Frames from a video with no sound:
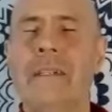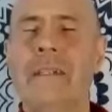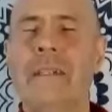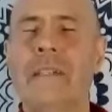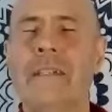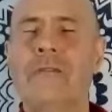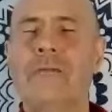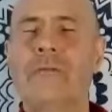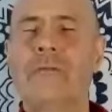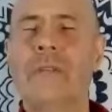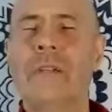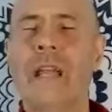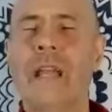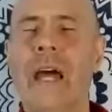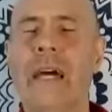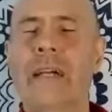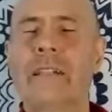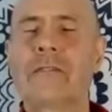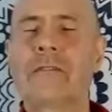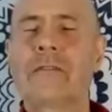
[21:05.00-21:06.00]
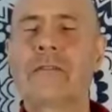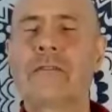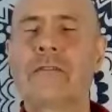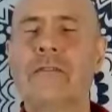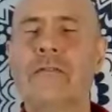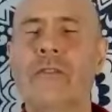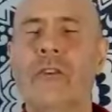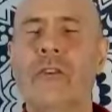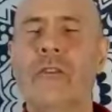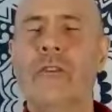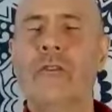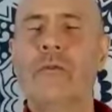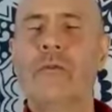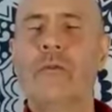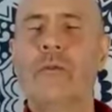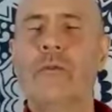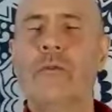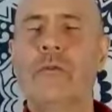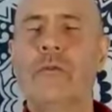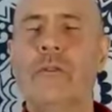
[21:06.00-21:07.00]
is relaxed and on the
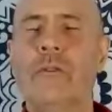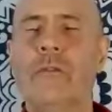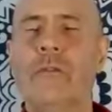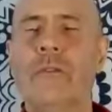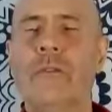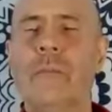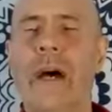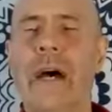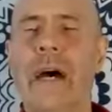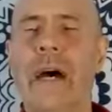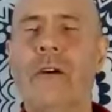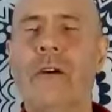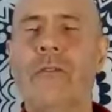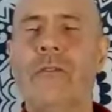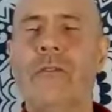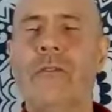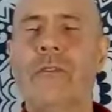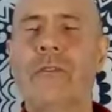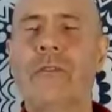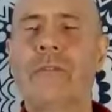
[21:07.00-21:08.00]
roof of the mouth.